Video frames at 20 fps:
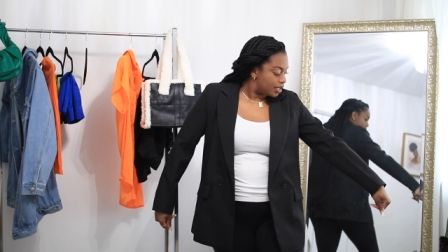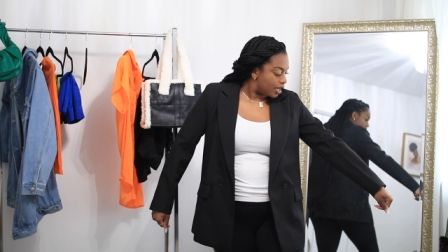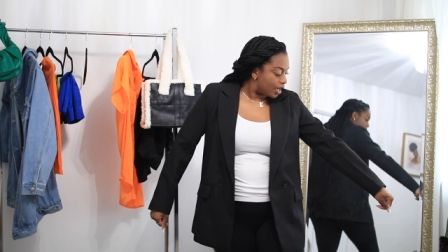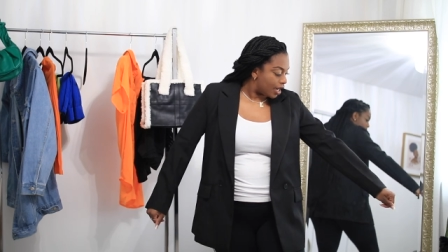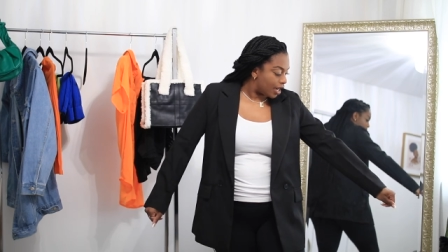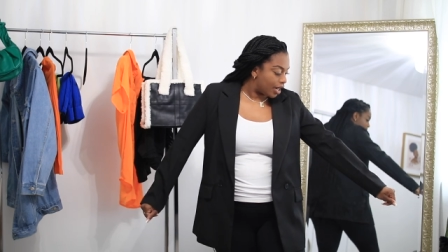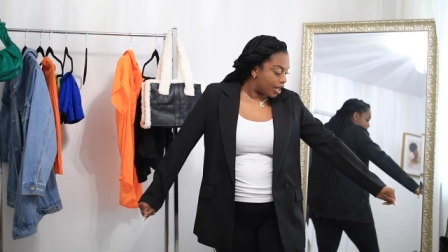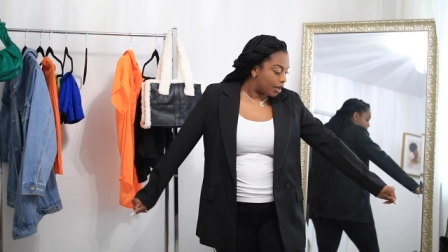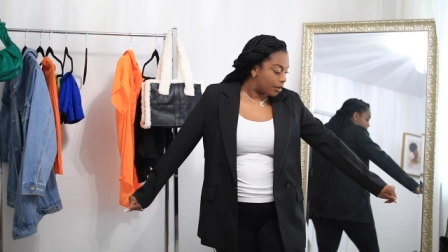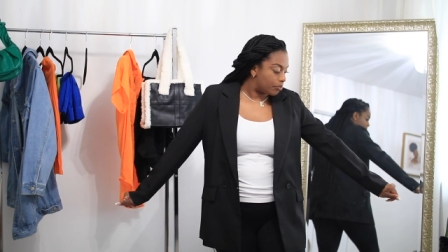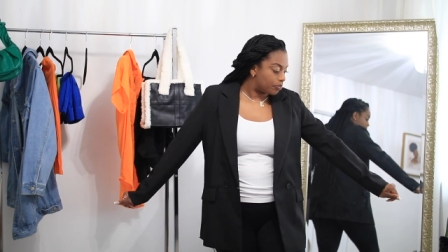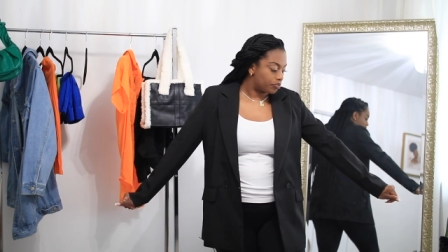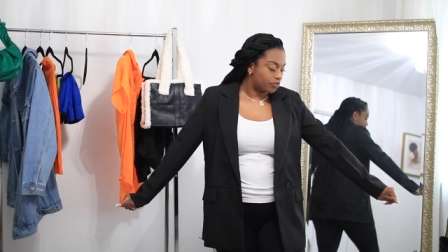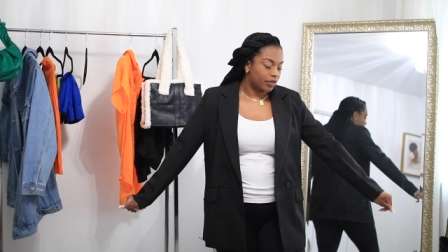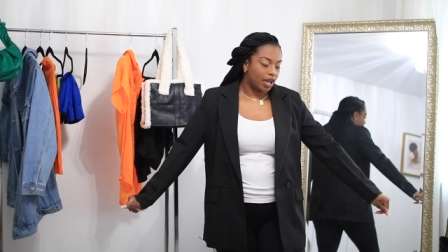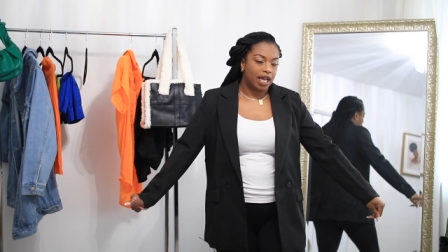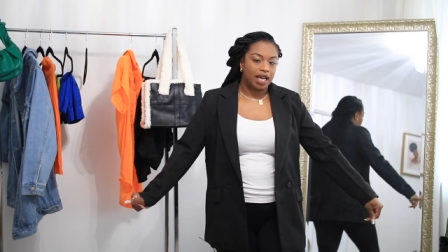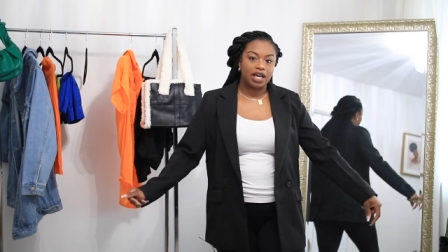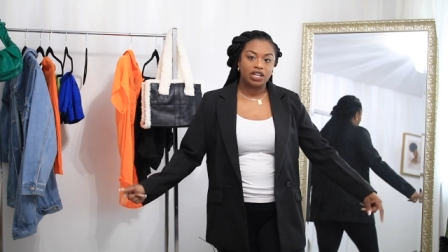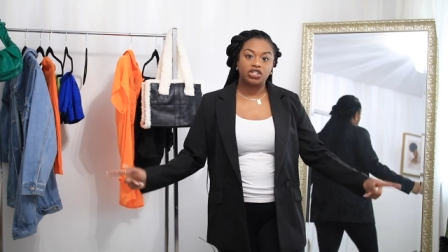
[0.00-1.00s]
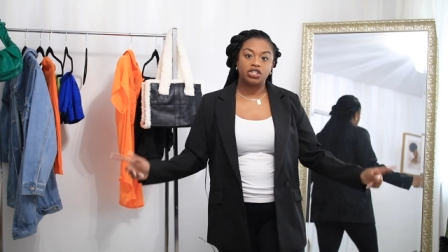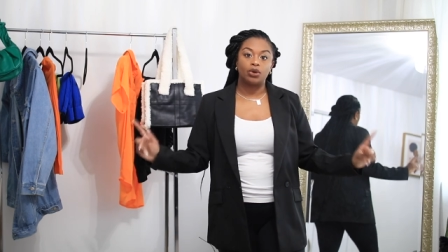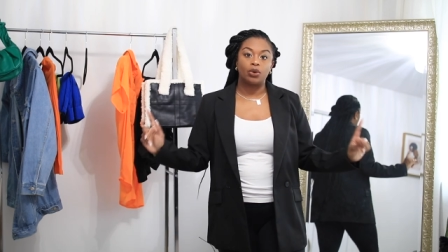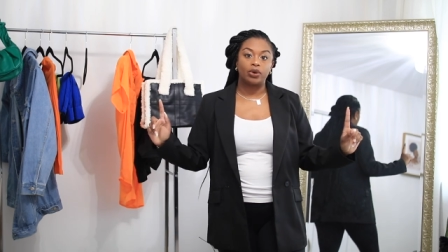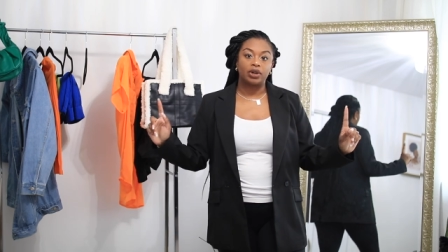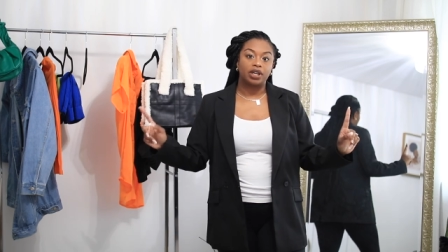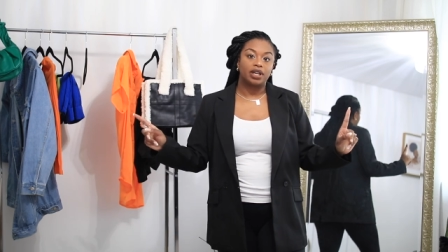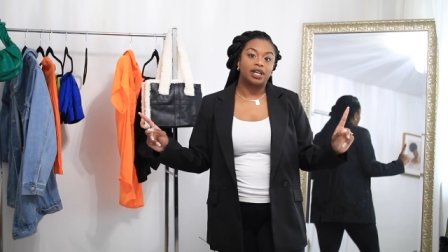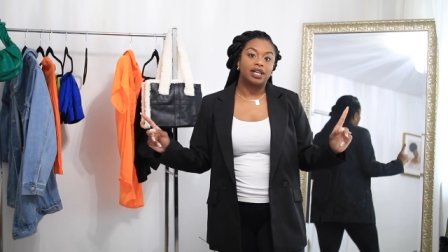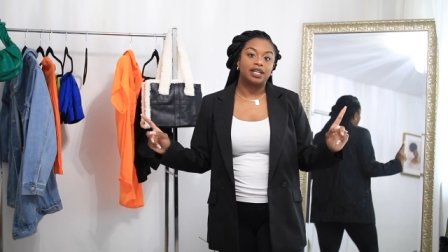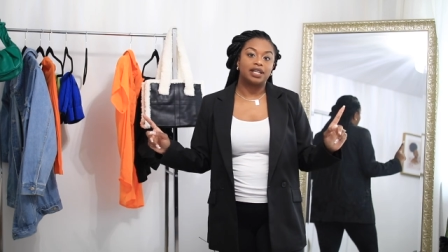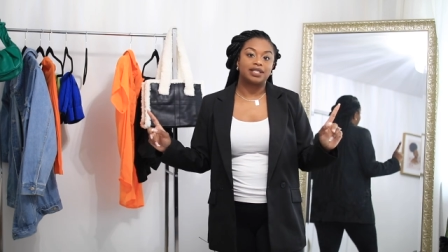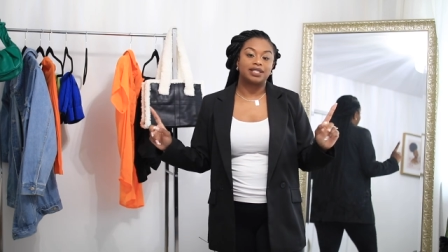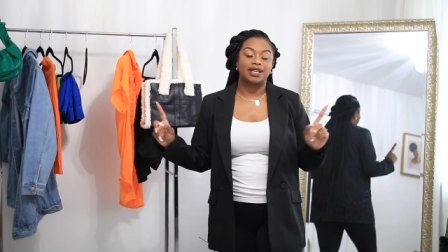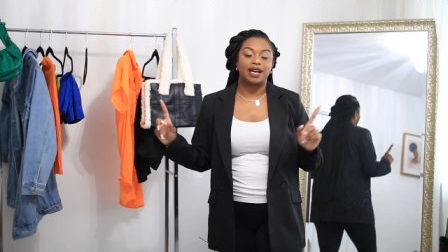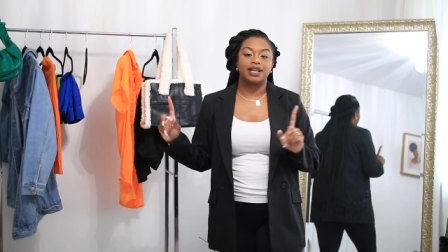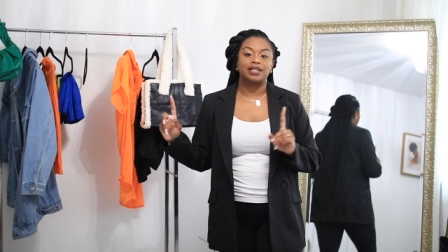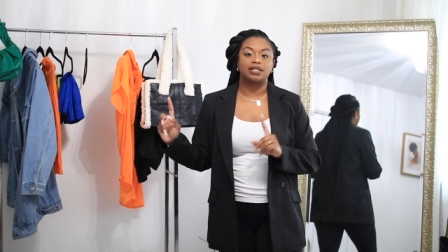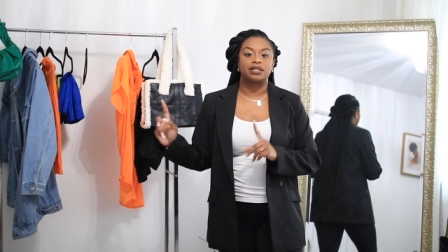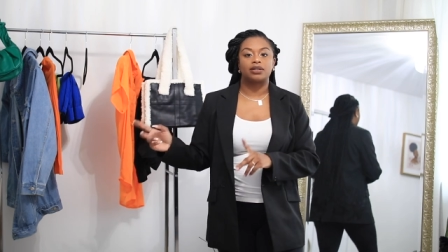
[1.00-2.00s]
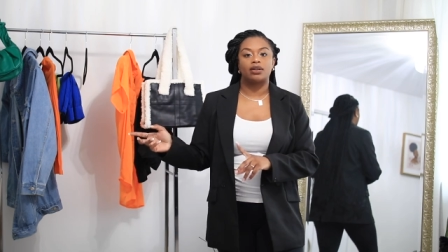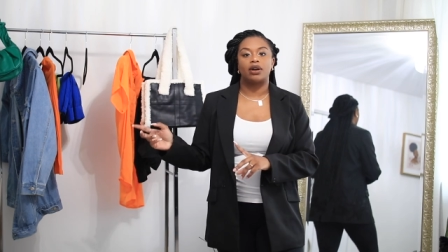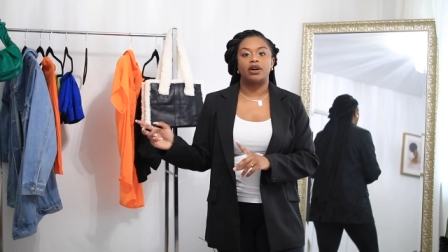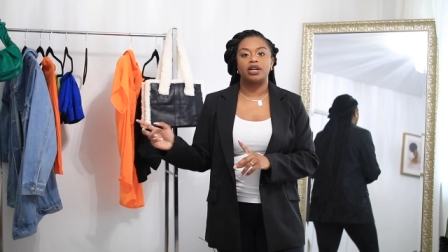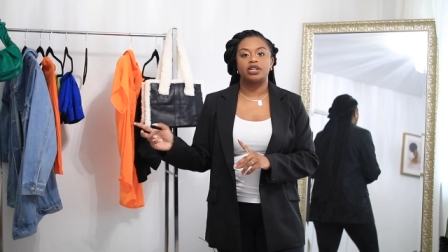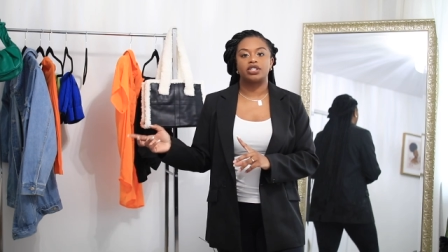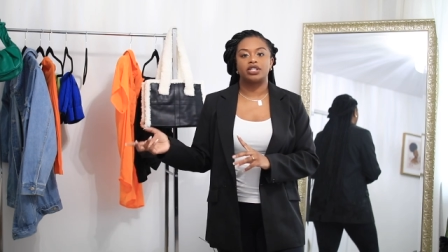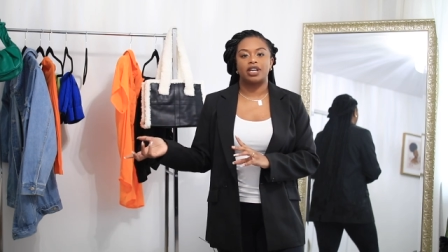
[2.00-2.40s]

Um, I actually ordered it in a size large